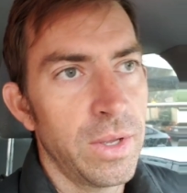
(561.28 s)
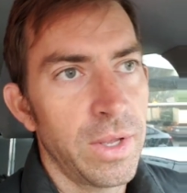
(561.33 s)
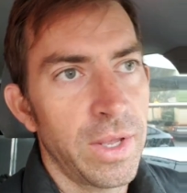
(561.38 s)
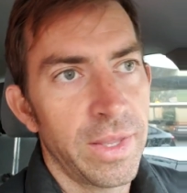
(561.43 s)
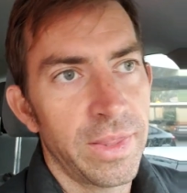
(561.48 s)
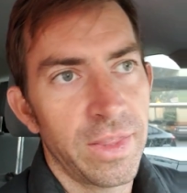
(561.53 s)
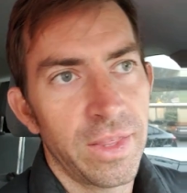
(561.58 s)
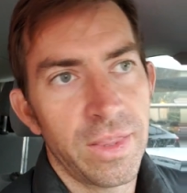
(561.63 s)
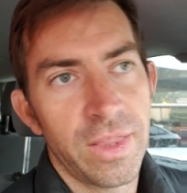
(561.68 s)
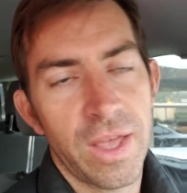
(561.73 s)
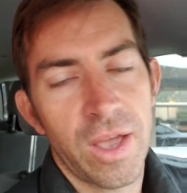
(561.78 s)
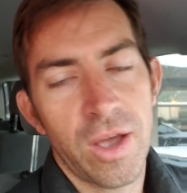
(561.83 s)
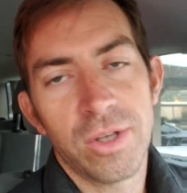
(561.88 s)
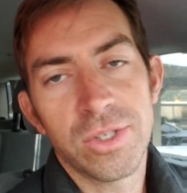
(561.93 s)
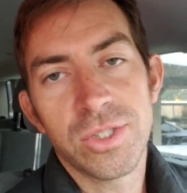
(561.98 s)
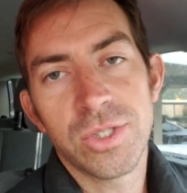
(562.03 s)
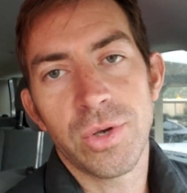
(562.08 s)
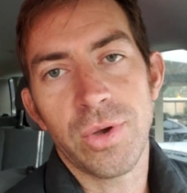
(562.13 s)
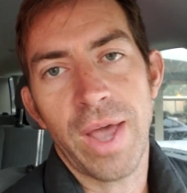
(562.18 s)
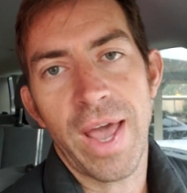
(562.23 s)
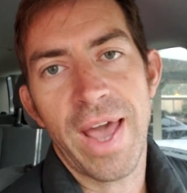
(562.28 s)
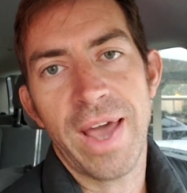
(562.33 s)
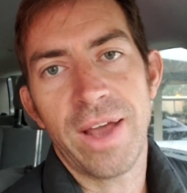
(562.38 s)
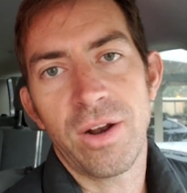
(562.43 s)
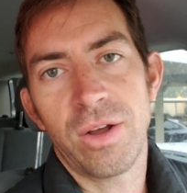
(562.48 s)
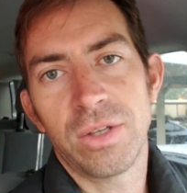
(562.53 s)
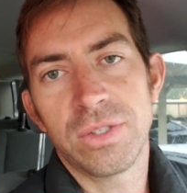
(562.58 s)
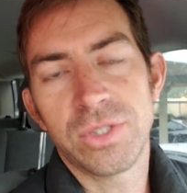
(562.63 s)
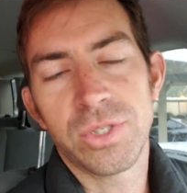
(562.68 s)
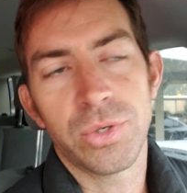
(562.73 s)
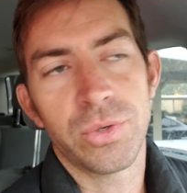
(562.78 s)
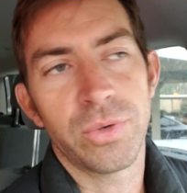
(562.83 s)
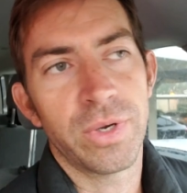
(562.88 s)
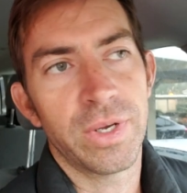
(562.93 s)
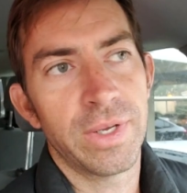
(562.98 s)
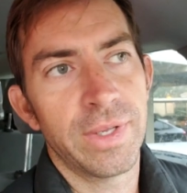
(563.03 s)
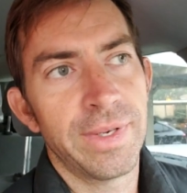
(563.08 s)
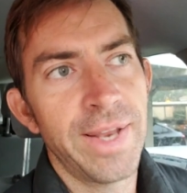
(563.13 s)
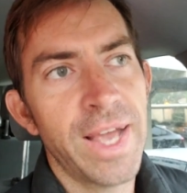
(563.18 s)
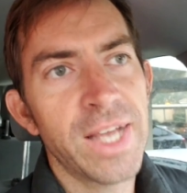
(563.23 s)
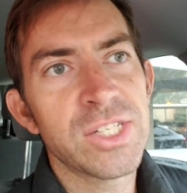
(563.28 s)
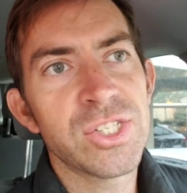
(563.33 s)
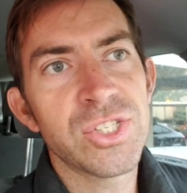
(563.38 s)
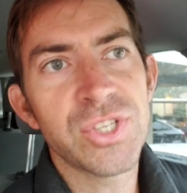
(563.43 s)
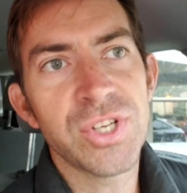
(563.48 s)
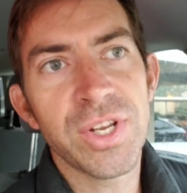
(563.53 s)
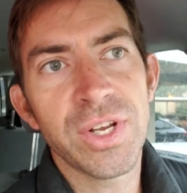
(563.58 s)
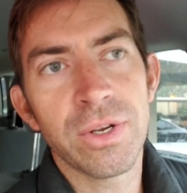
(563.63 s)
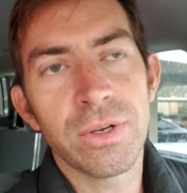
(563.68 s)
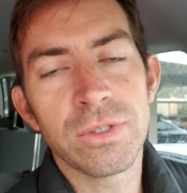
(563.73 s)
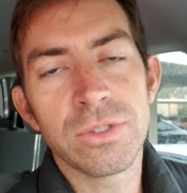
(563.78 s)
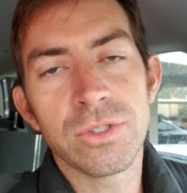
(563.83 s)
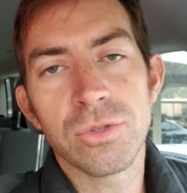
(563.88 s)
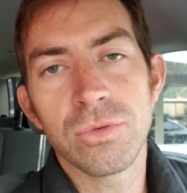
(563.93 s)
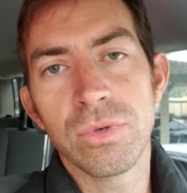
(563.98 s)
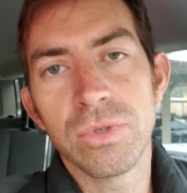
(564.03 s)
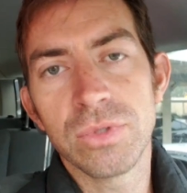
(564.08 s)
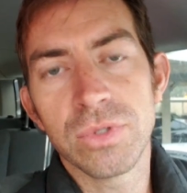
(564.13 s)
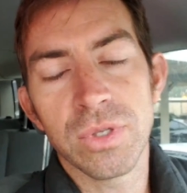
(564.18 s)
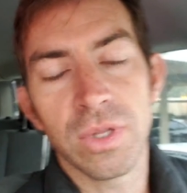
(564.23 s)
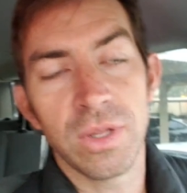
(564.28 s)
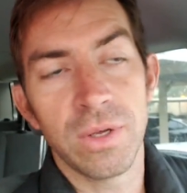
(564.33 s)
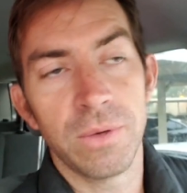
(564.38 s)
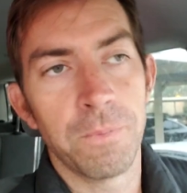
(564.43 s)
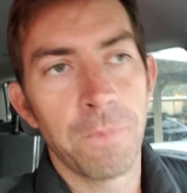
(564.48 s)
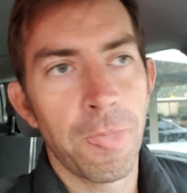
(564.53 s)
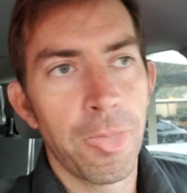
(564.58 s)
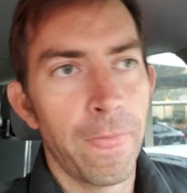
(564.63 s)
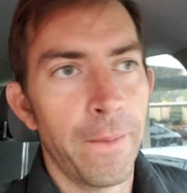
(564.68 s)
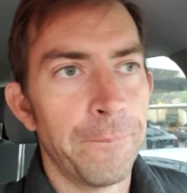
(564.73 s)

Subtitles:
And then they also add on to it, next year in Jerusalem.